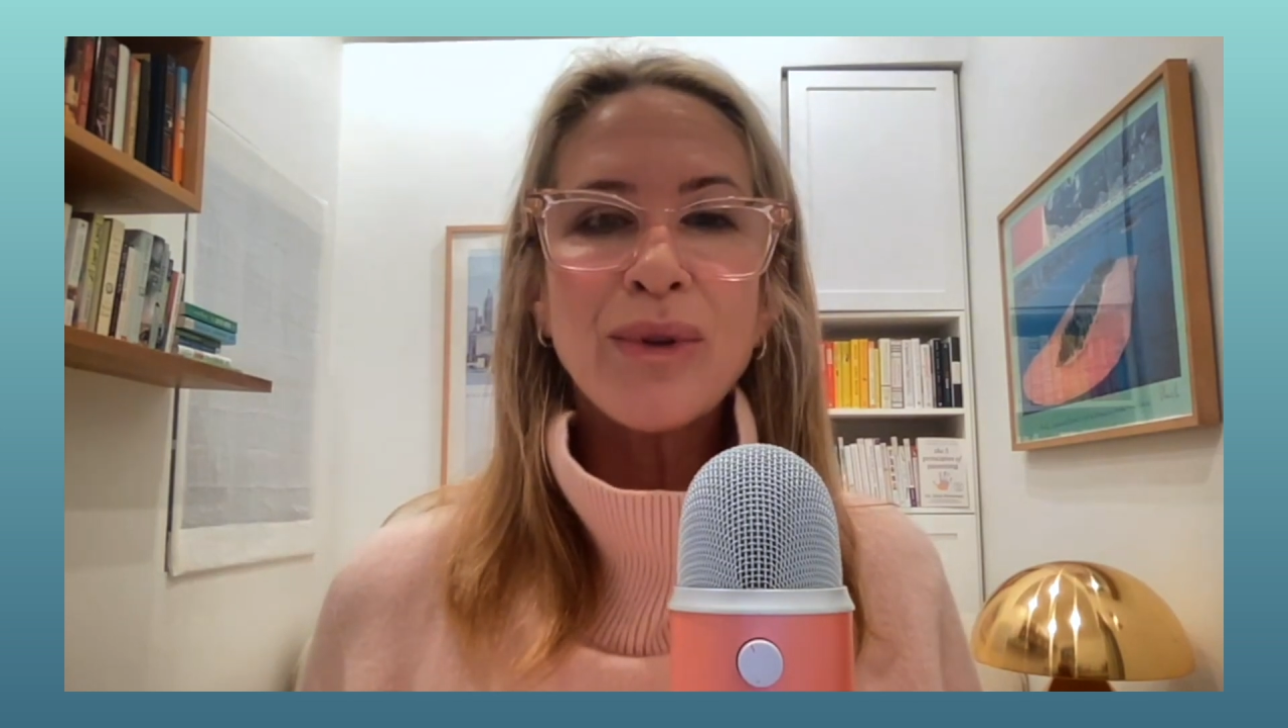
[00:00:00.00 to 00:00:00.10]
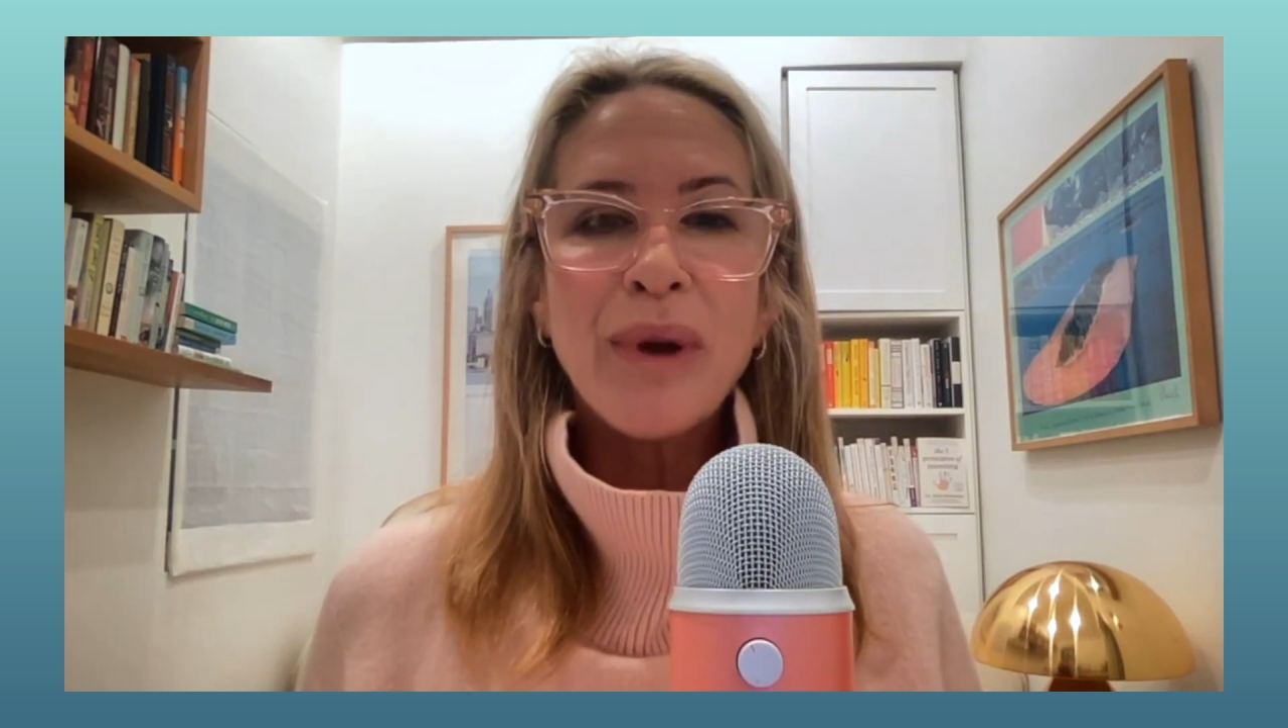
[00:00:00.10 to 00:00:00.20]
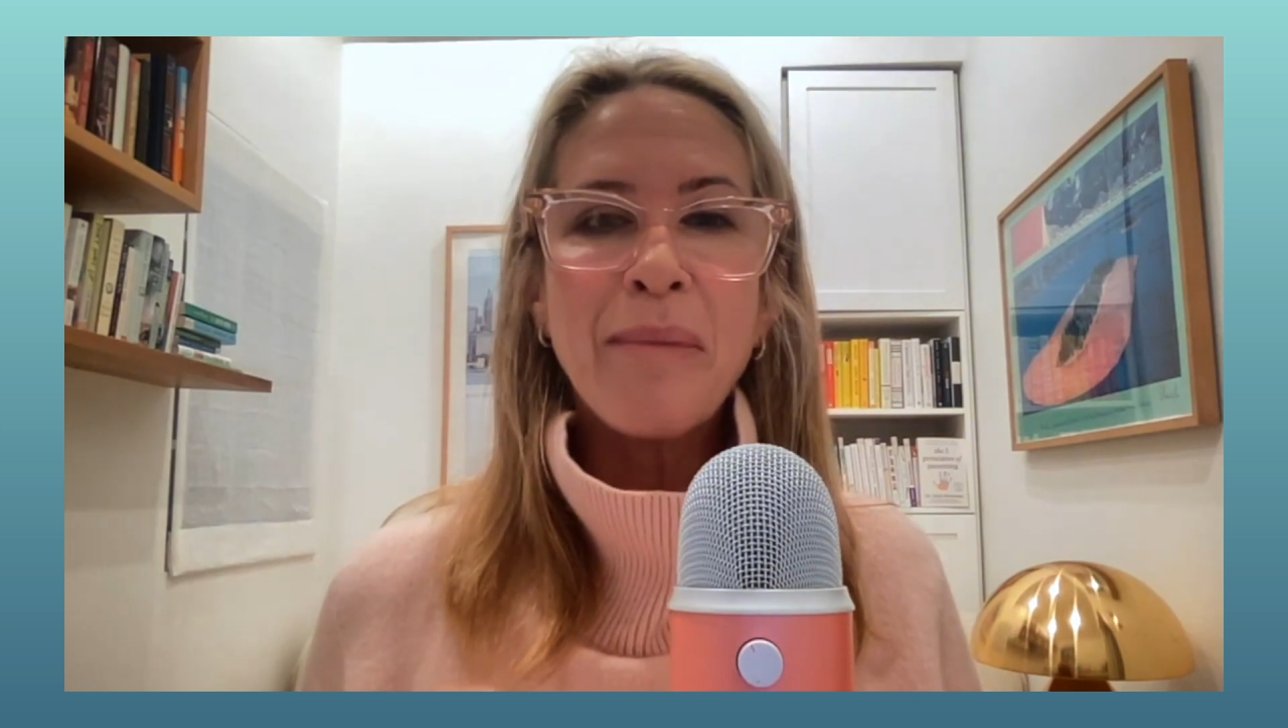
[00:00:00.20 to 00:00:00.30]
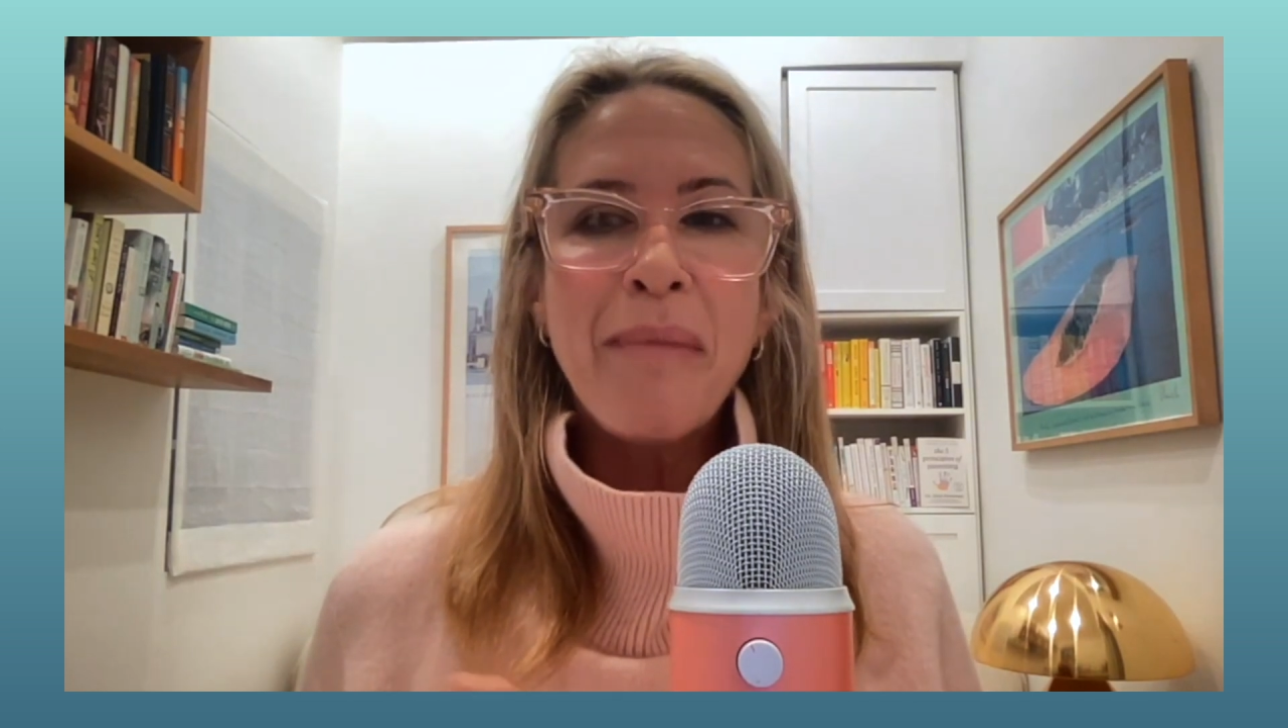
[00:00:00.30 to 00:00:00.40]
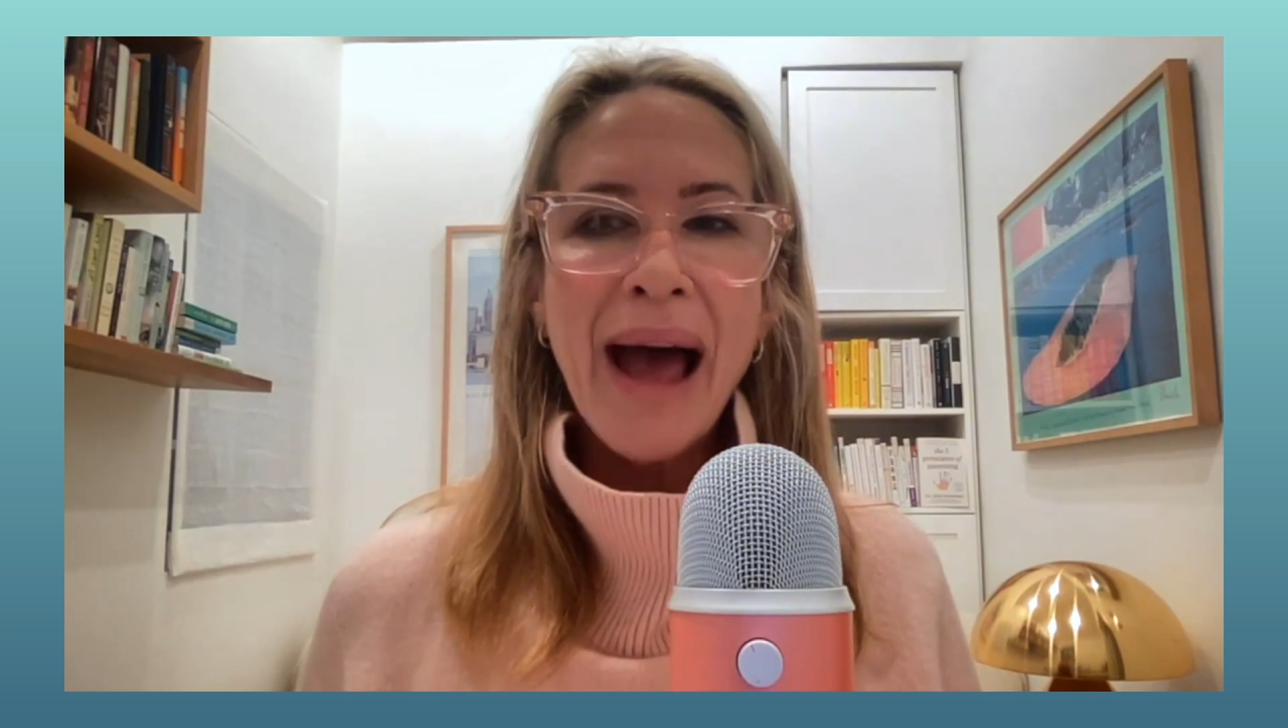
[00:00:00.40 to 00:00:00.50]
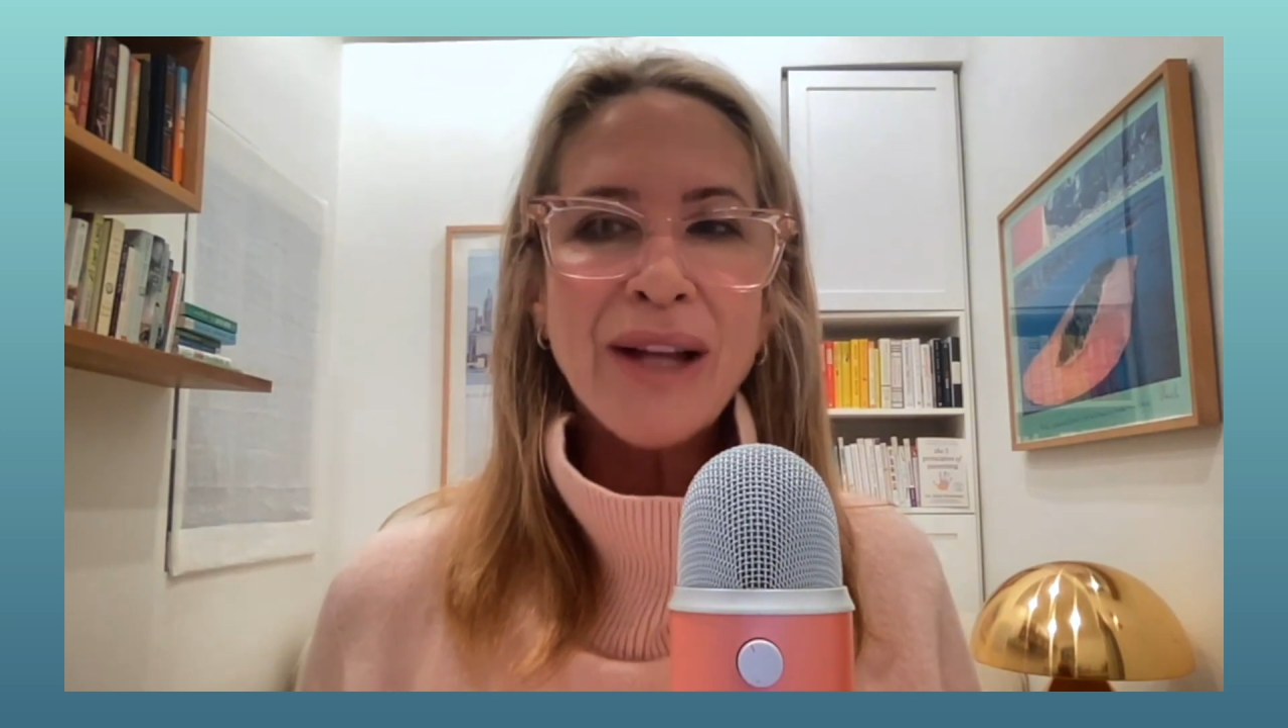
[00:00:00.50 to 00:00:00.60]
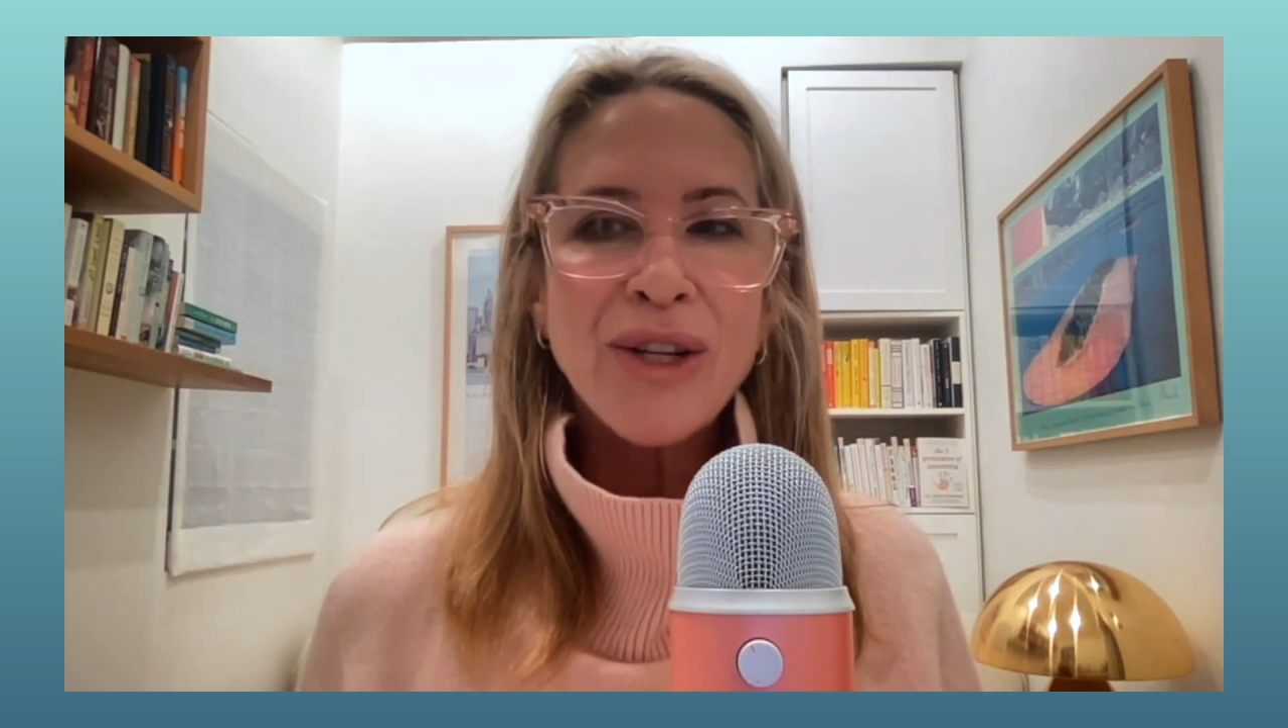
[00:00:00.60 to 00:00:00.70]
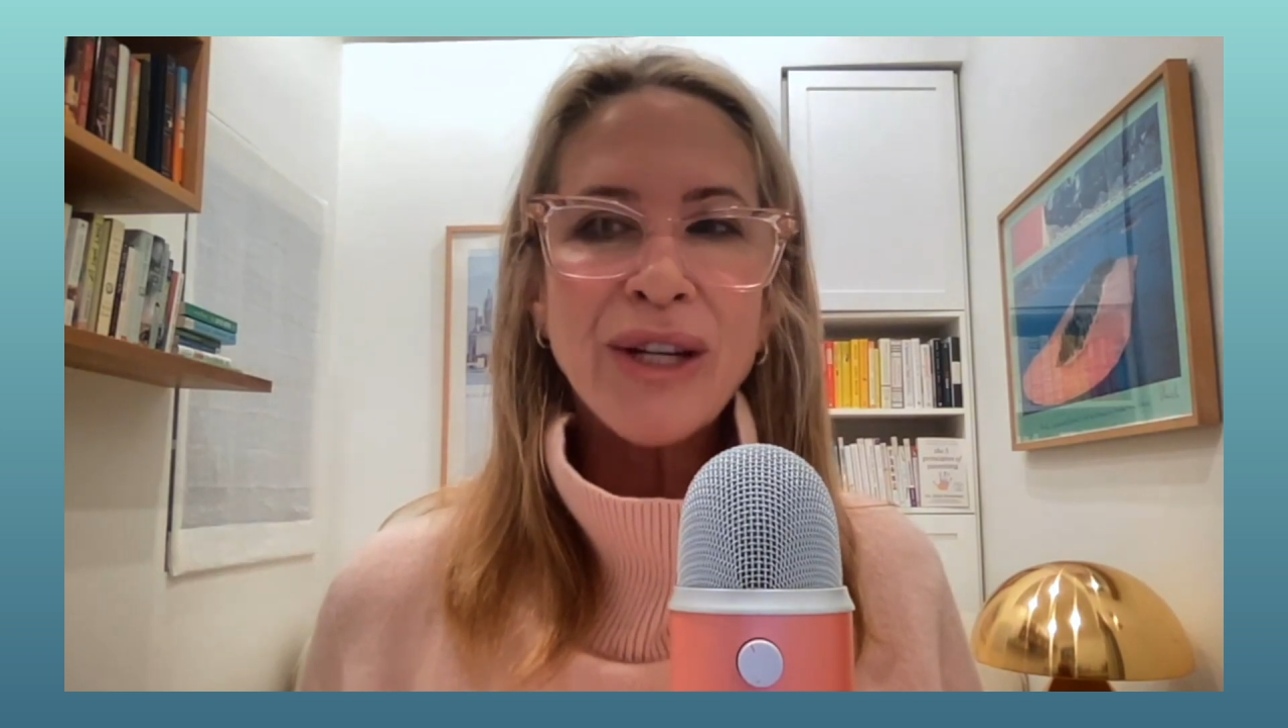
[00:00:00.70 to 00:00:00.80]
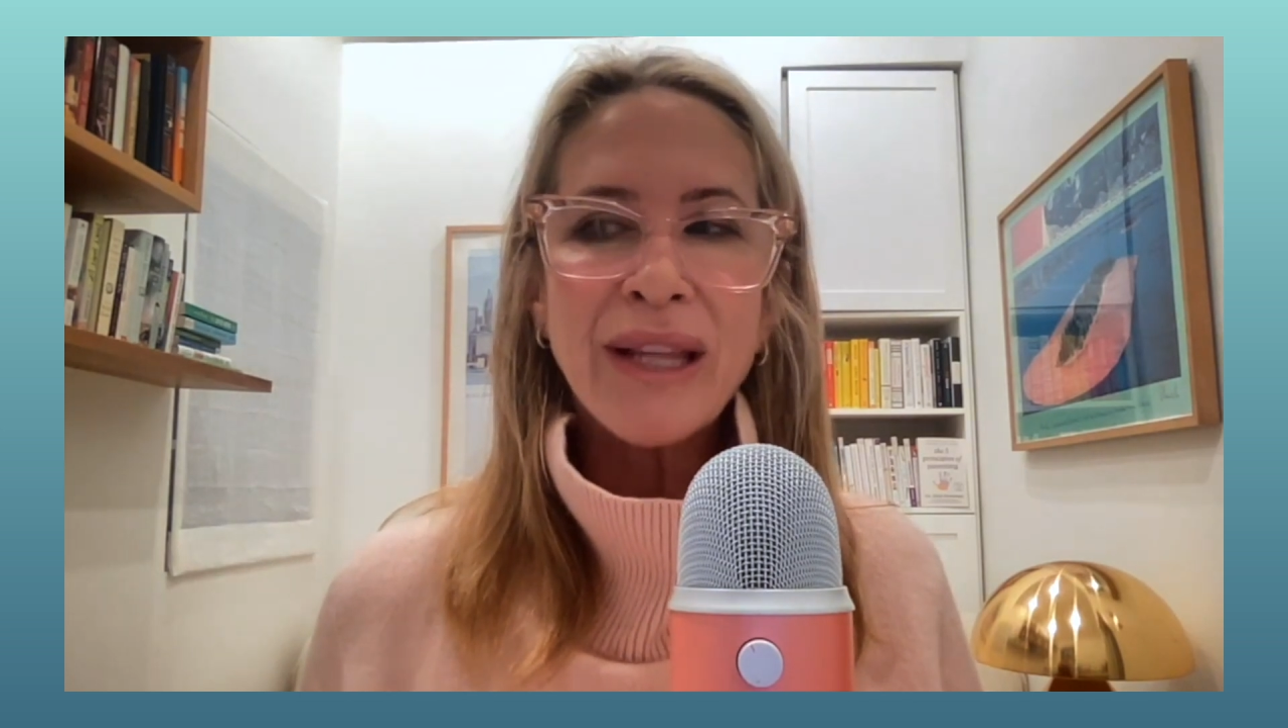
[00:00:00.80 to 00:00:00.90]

imagine